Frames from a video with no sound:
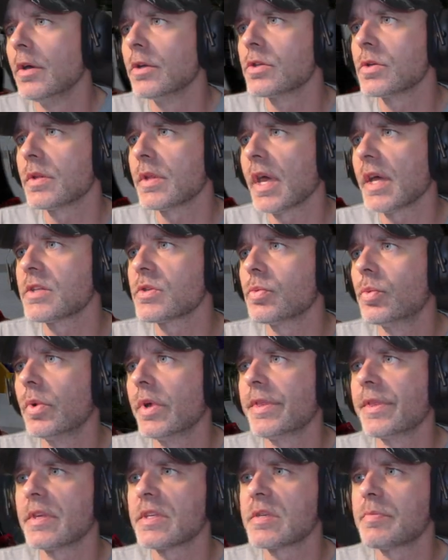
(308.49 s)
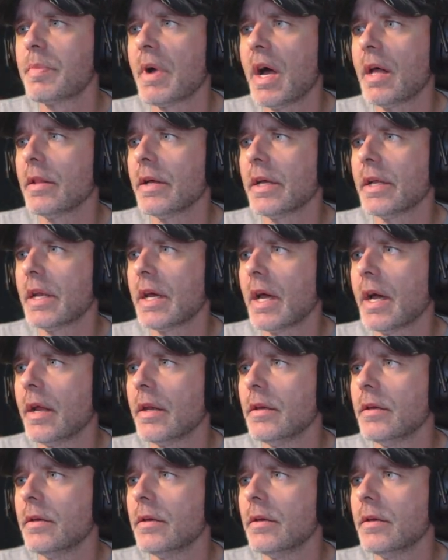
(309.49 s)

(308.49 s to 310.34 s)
So that's with the spotlight on.